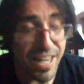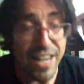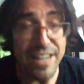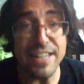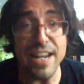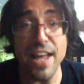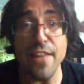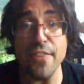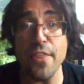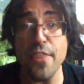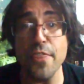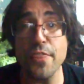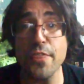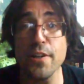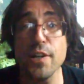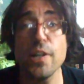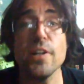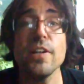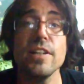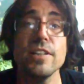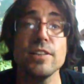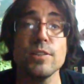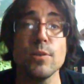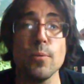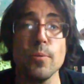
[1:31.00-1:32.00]
Now the
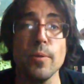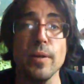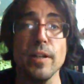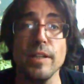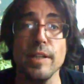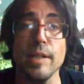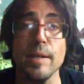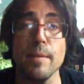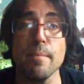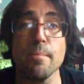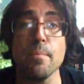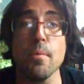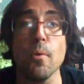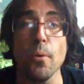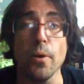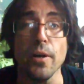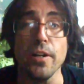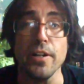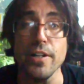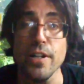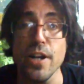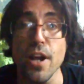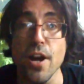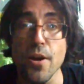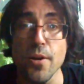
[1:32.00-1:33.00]
3rd is a really
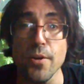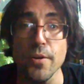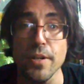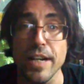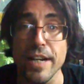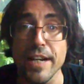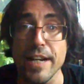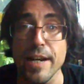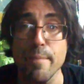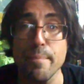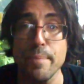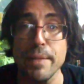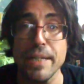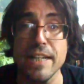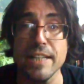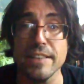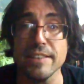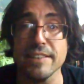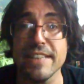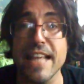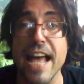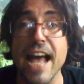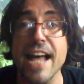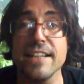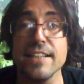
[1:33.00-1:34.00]
important note in it
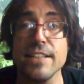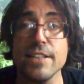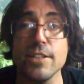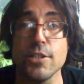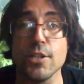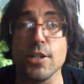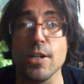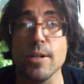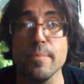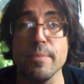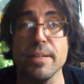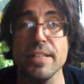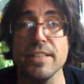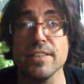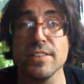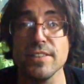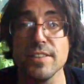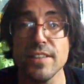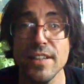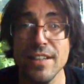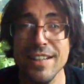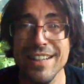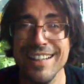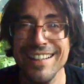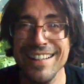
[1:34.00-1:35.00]
because that
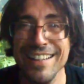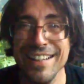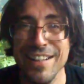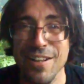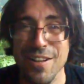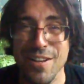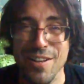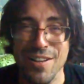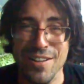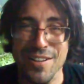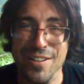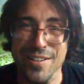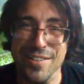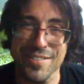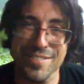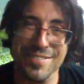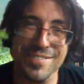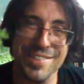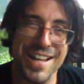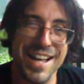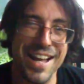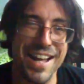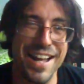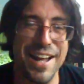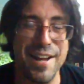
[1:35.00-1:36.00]
determines,
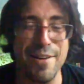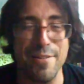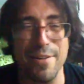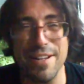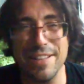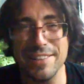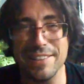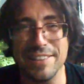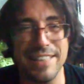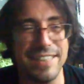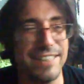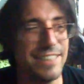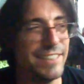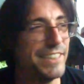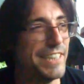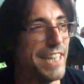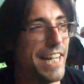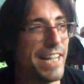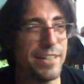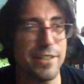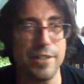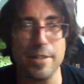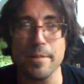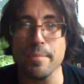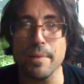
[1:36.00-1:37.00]
I want to say
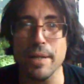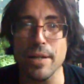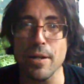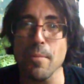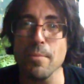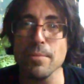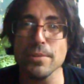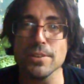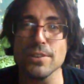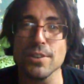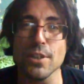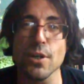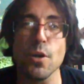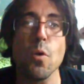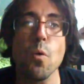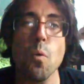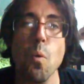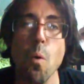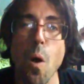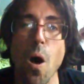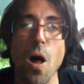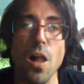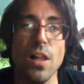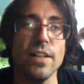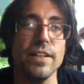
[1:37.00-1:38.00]
gender, but almost the
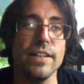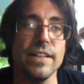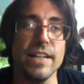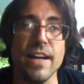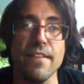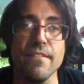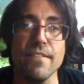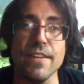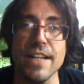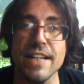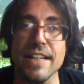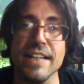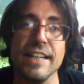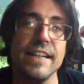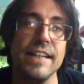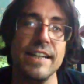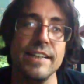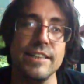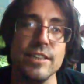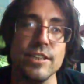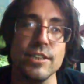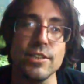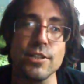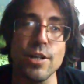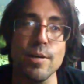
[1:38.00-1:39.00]
quality of it.
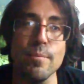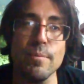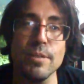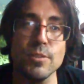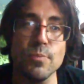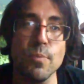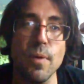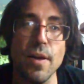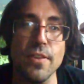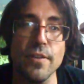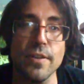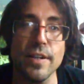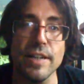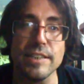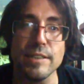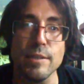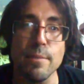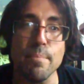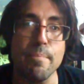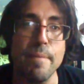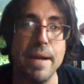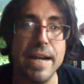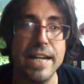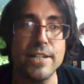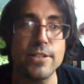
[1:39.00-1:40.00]
It determines whether it's a
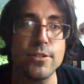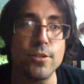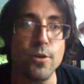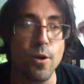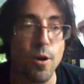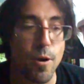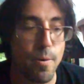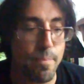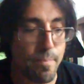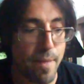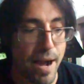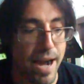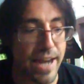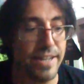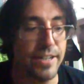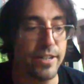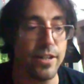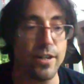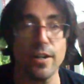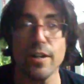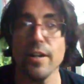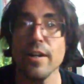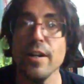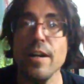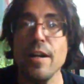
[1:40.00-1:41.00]
major or a
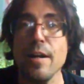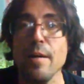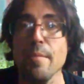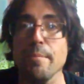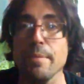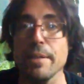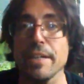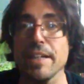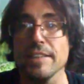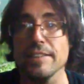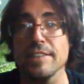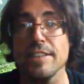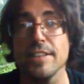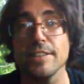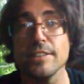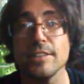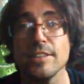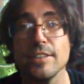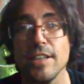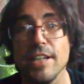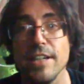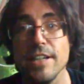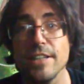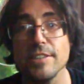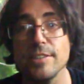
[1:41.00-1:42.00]
minor. Because
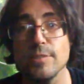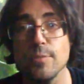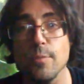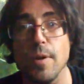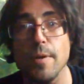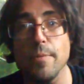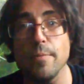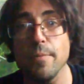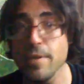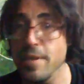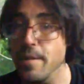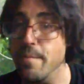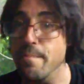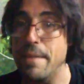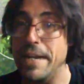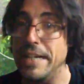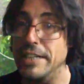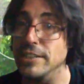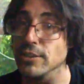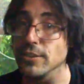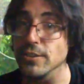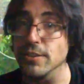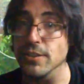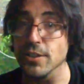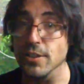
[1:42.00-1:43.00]
here's one with a
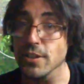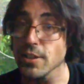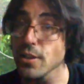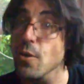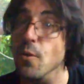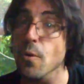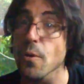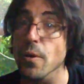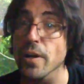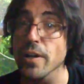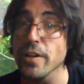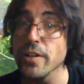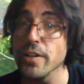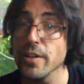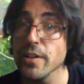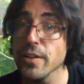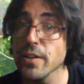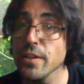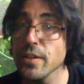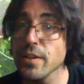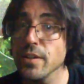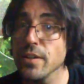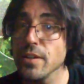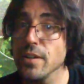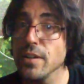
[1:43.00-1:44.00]
major 3rd chord,
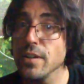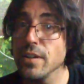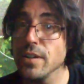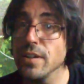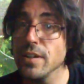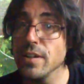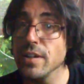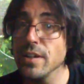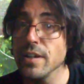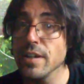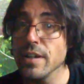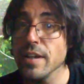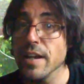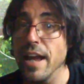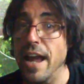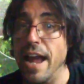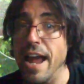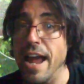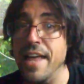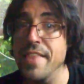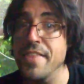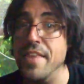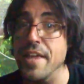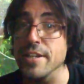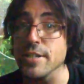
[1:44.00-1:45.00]

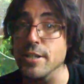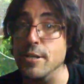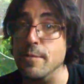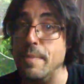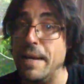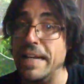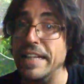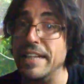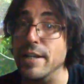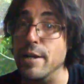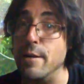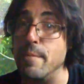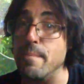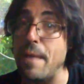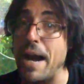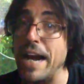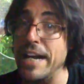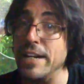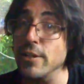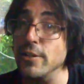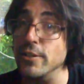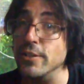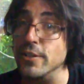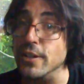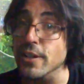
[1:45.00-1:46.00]
and then you make it a
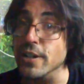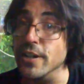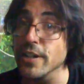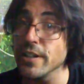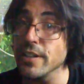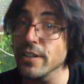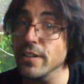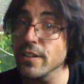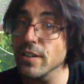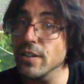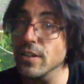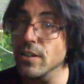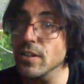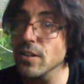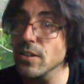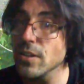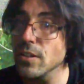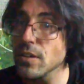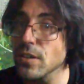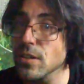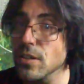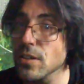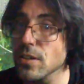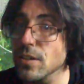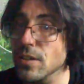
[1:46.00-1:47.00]
minor 3rd,
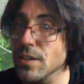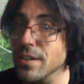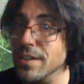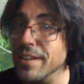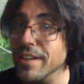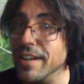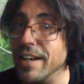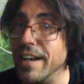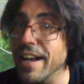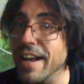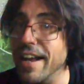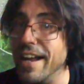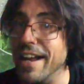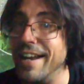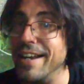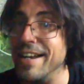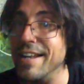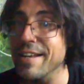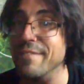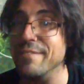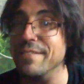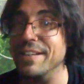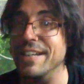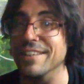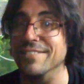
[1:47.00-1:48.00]
and
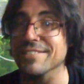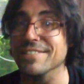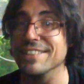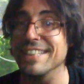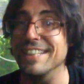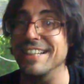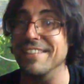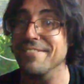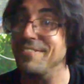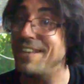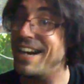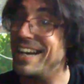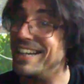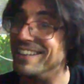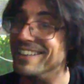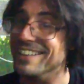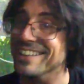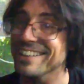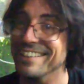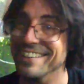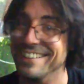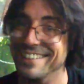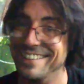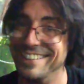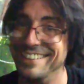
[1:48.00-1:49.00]
then it becomes
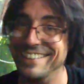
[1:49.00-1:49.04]
minor.